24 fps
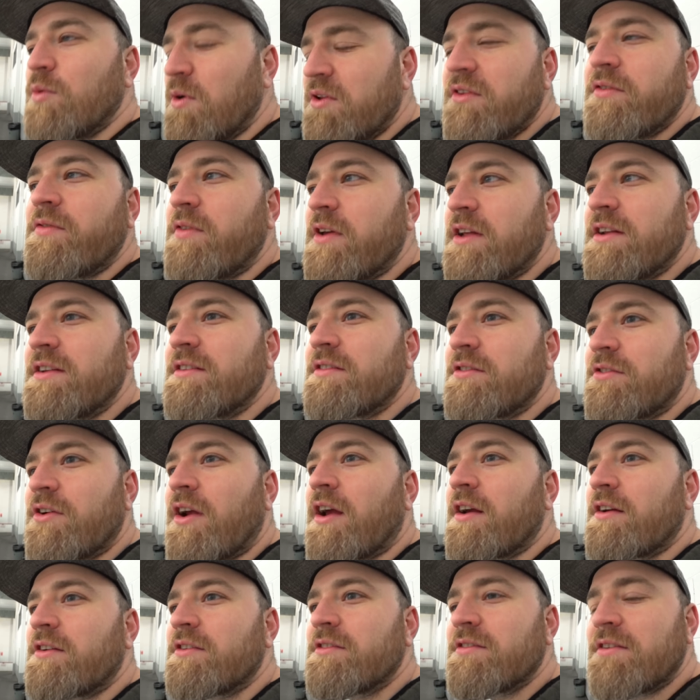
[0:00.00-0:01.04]
Will the fitness
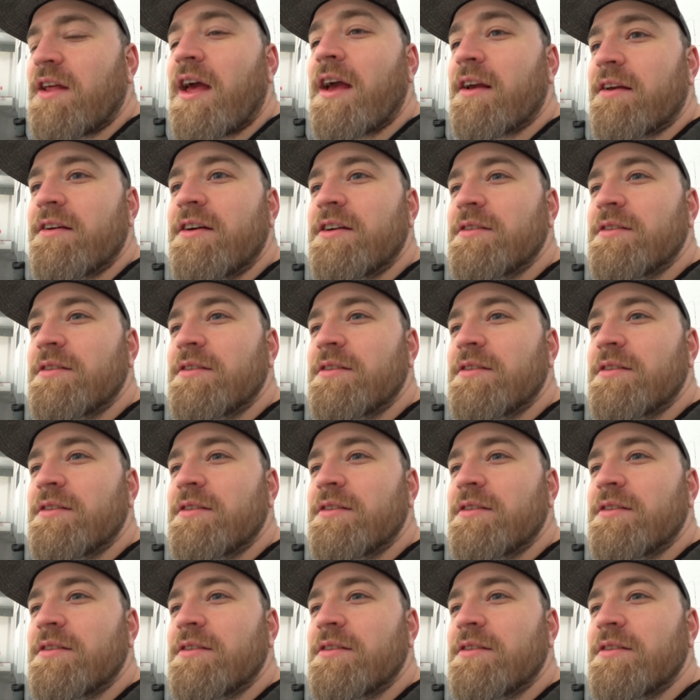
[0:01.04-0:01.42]
tracker stack